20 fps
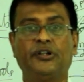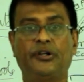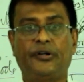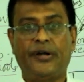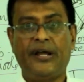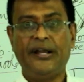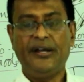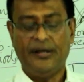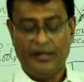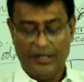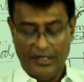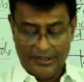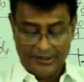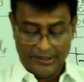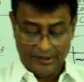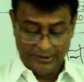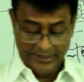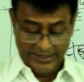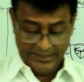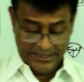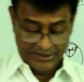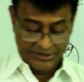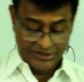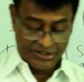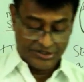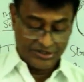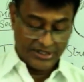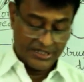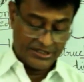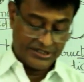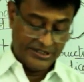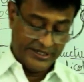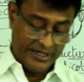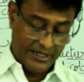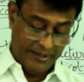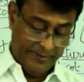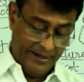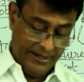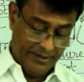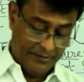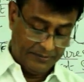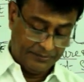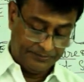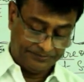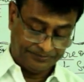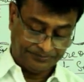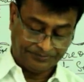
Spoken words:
Right? Now let us discuss a little bit.